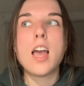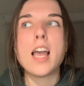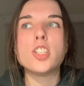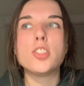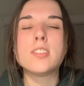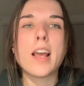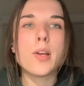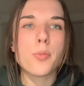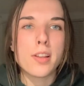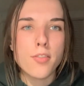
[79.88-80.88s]
And she's
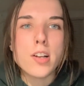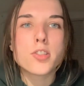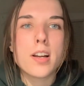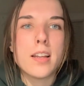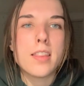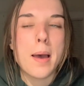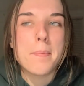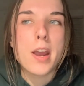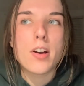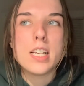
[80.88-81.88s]
getting really frustrated that
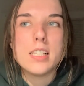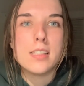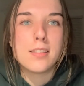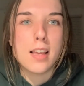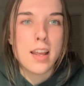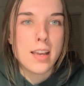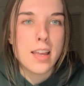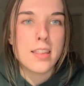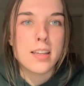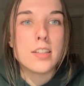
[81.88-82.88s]
Mary is sitting
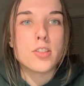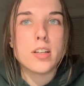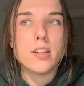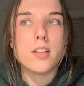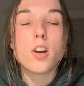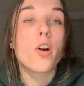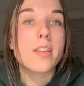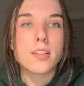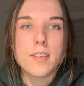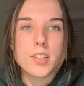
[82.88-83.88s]
in the kitchen or
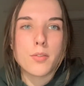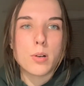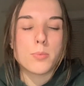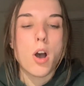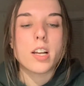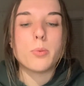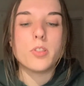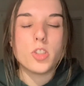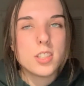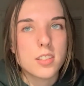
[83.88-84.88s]
in the living room talking
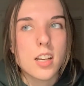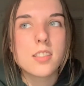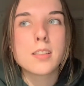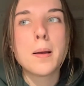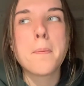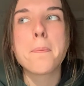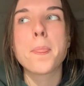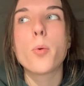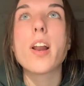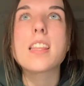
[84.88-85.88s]
with Jesus.
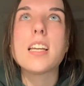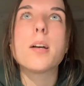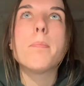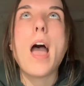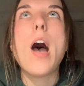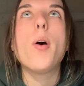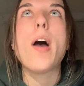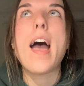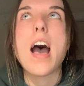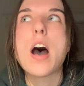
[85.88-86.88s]
When I think about
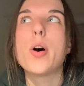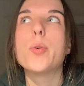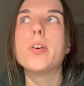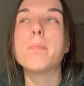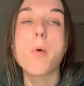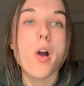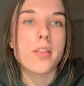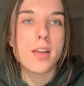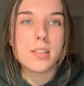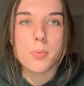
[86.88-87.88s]
how
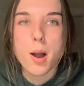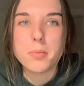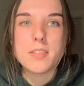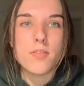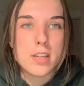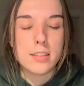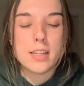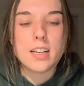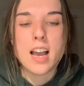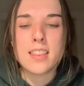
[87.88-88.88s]
Martha is probably
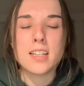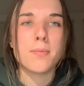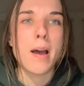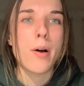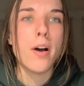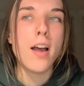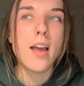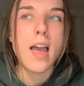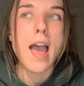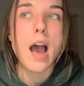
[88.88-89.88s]
feeling, I think about
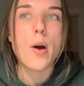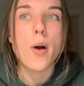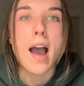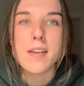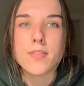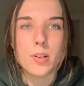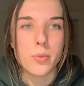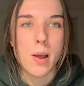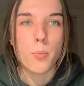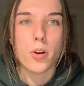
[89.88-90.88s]
how I feel
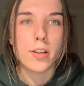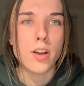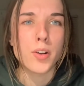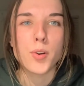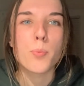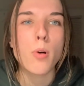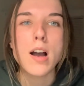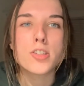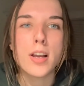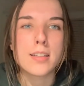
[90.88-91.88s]
when I'm working on a group
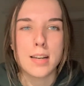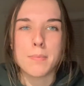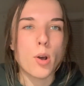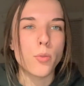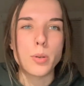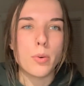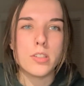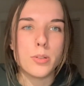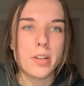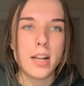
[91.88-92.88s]
project and I'm the only
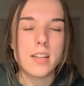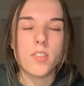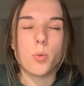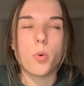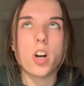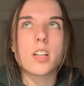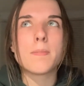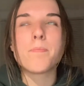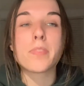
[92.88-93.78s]
one doing any of the work.